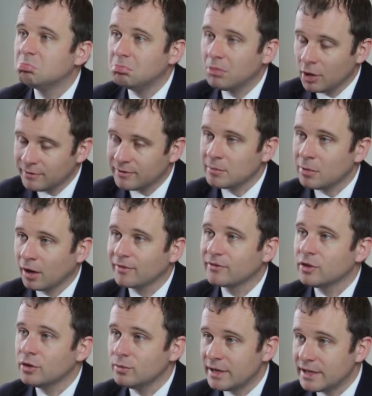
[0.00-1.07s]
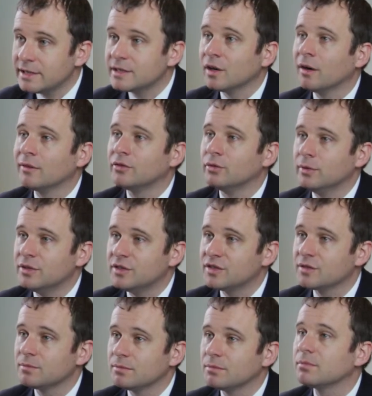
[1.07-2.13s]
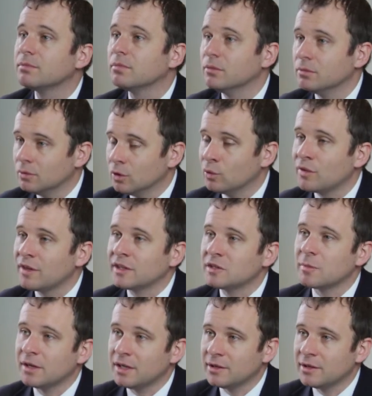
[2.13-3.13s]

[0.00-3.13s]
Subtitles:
Hopefully by a few weeks afterwards, all things being